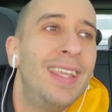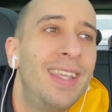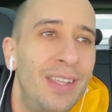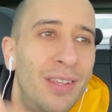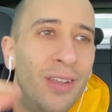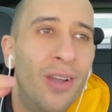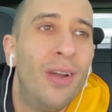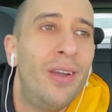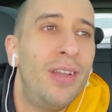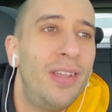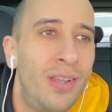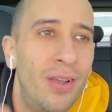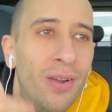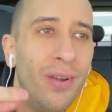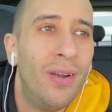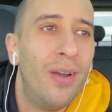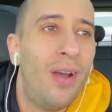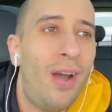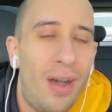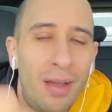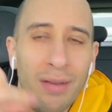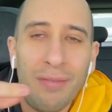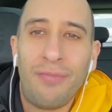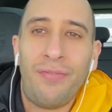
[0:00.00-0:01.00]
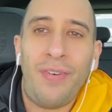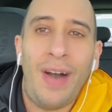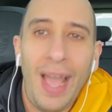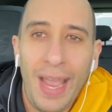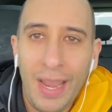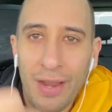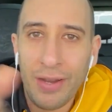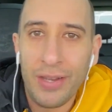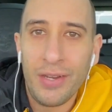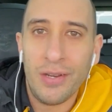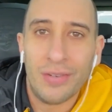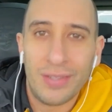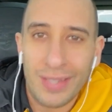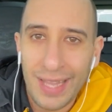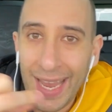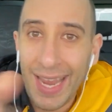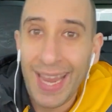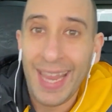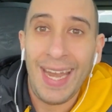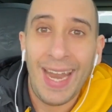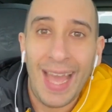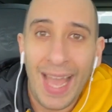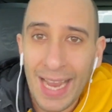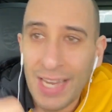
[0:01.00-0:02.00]
you're, you're on fire, you're
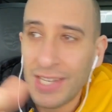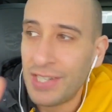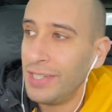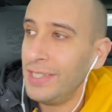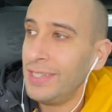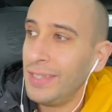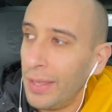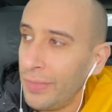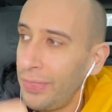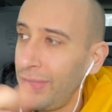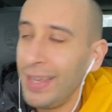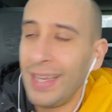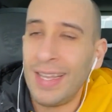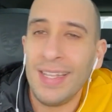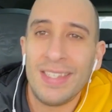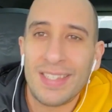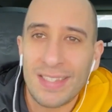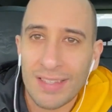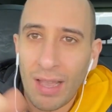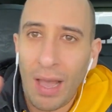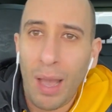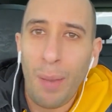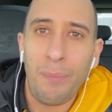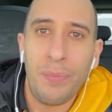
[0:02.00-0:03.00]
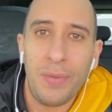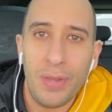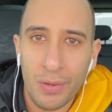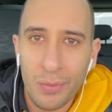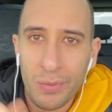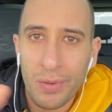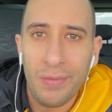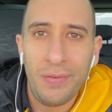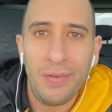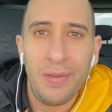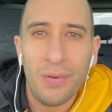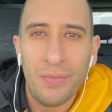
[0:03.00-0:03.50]
taking action, nothing can stop you. you.